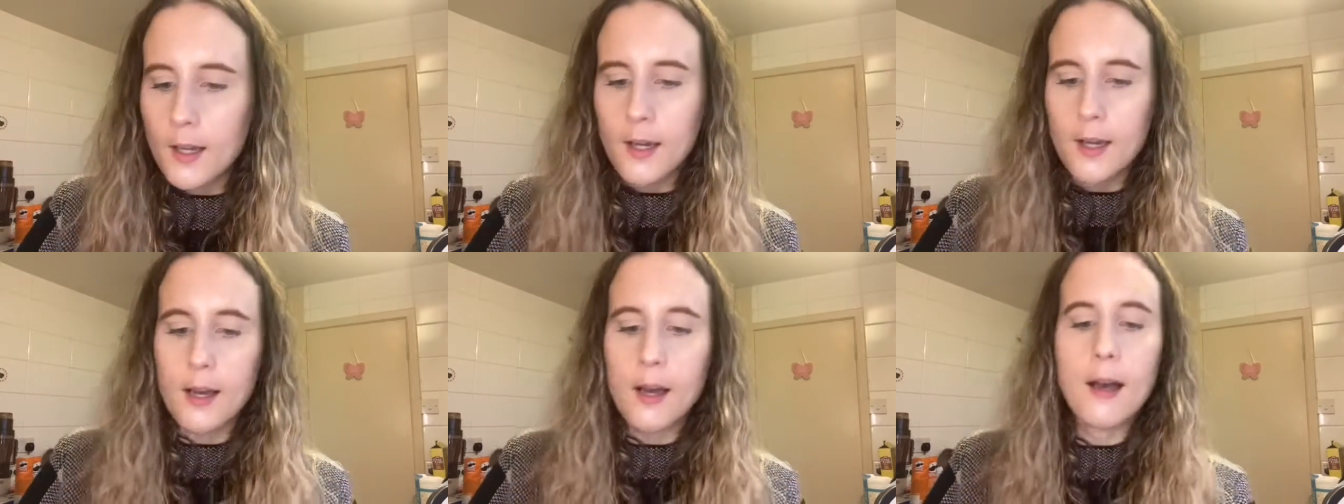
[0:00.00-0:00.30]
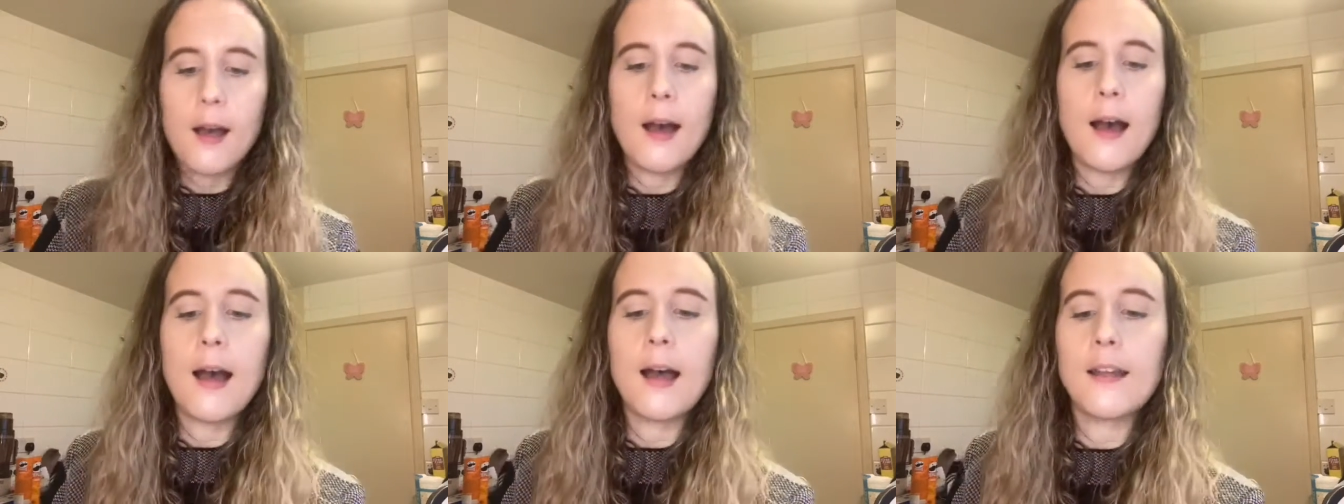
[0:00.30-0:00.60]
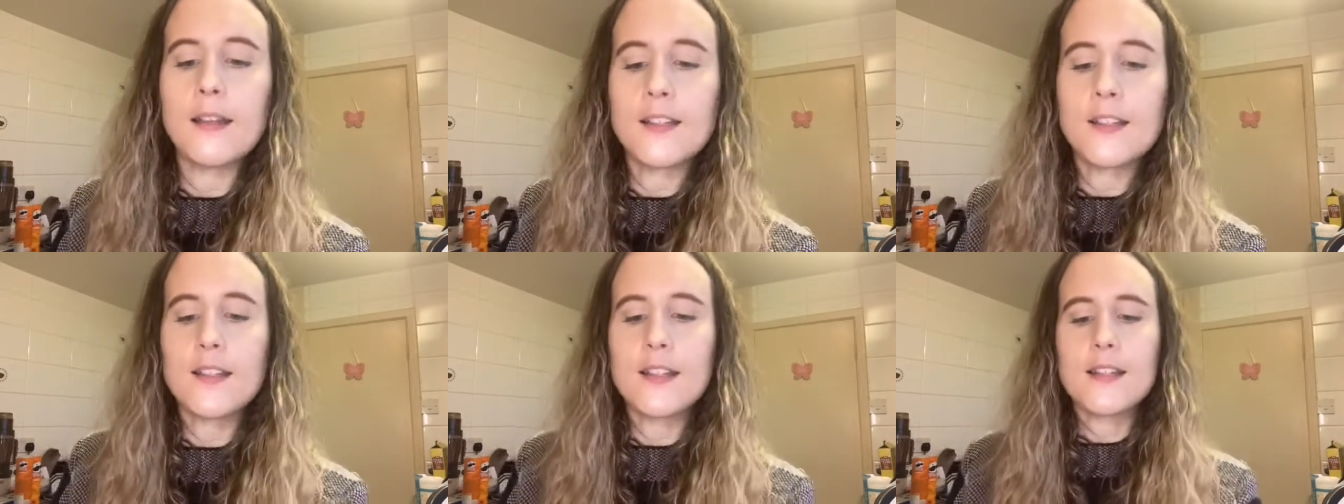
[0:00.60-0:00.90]
and
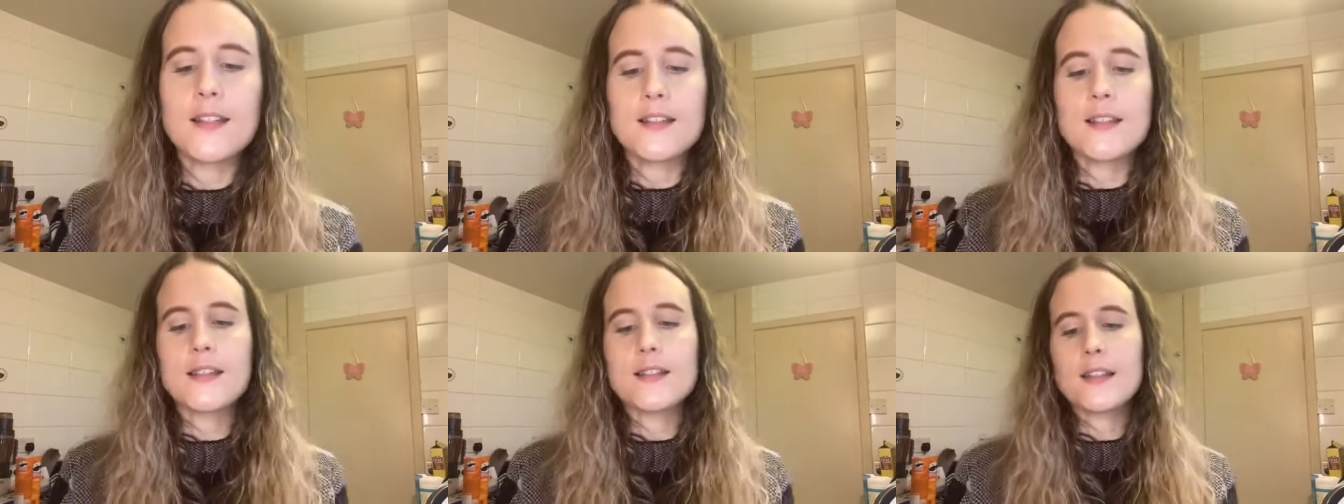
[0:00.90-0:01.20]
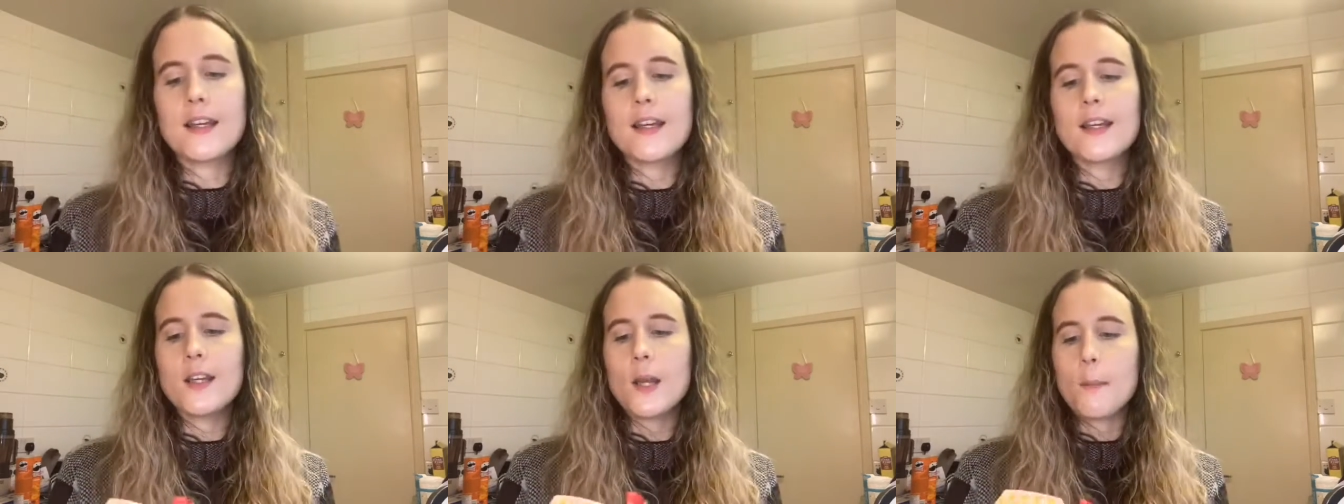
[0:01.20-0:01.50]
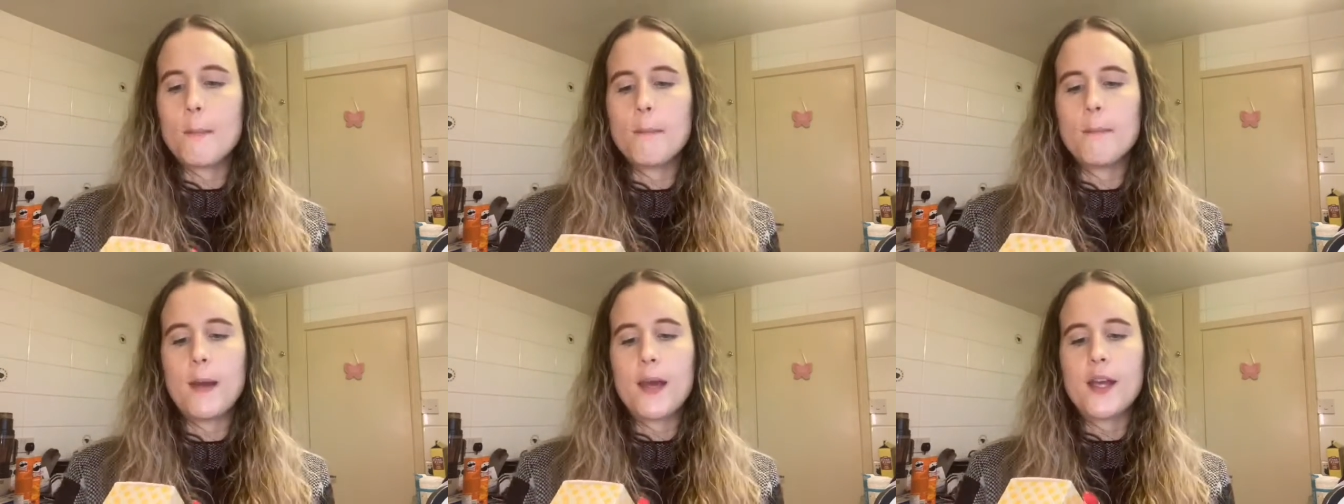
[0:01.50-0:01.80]
the Skin
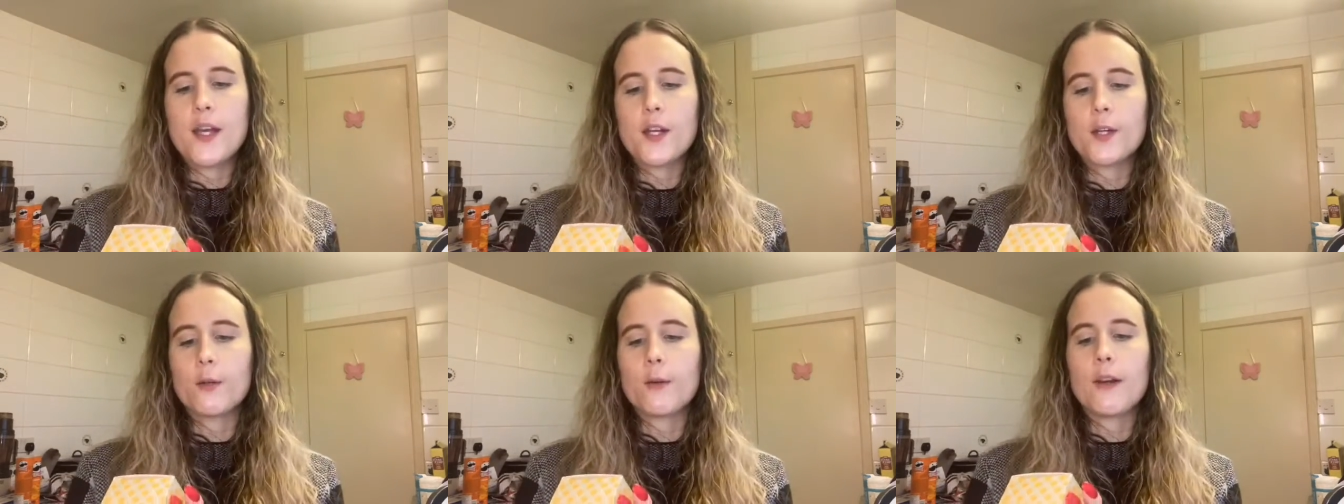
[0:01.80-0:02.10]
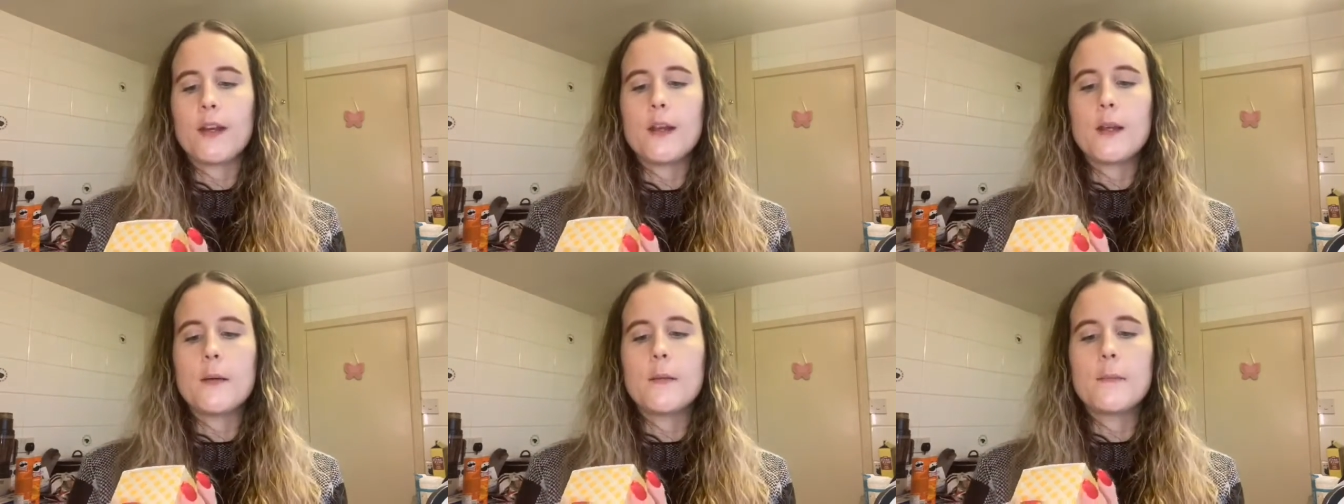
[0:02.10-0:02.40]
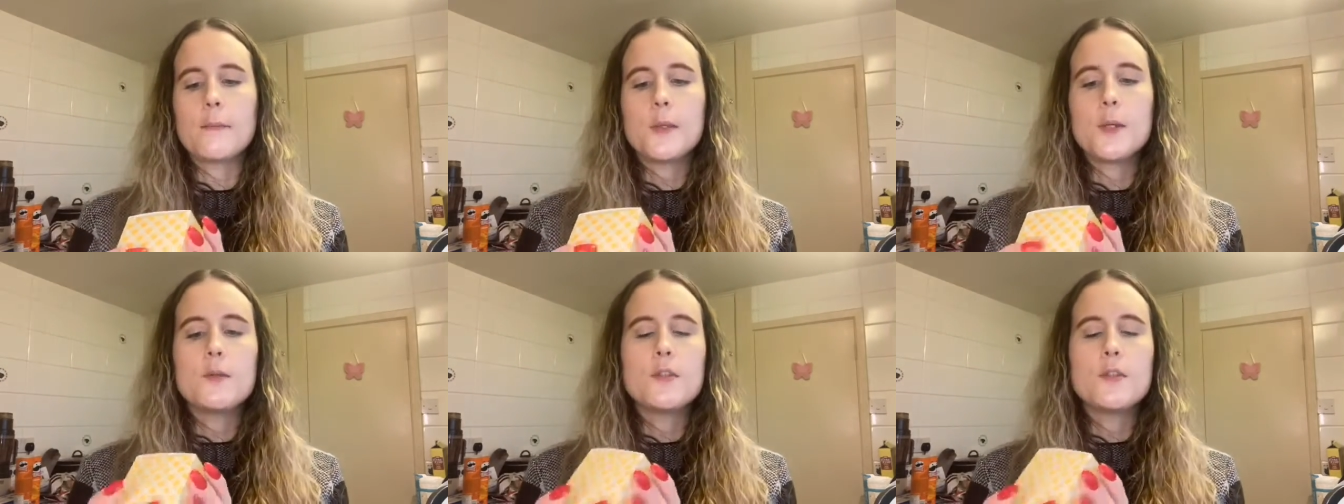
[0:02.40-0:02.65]
Bakery Beauty